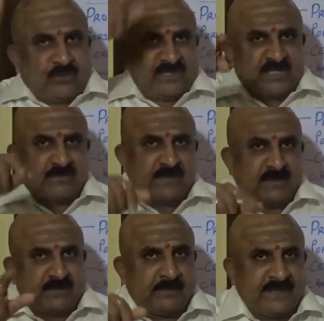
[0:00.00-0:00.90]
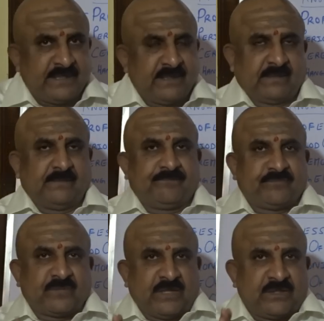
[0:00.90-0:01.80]
Don't mistake me, I am repeating it.
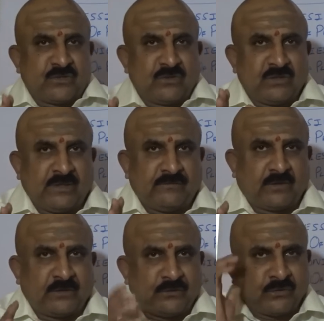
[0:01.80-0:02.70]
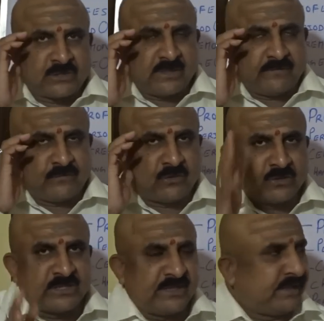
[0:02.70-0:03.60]
It is only for you yourself to
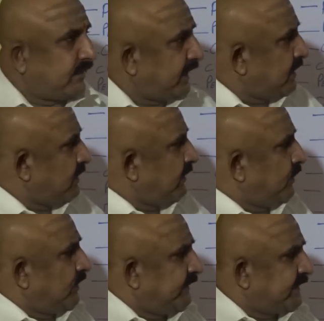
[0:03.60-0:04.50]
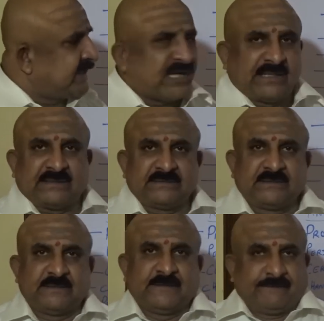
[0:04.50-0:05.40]
concentrate. Right now I don't have a chart.
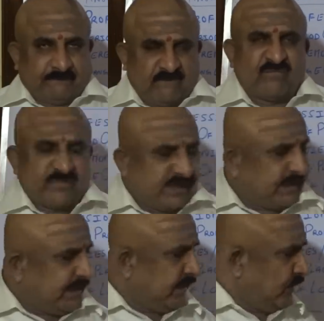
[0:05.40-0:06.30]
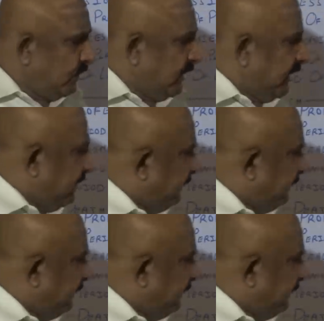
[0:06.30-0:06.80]
I can do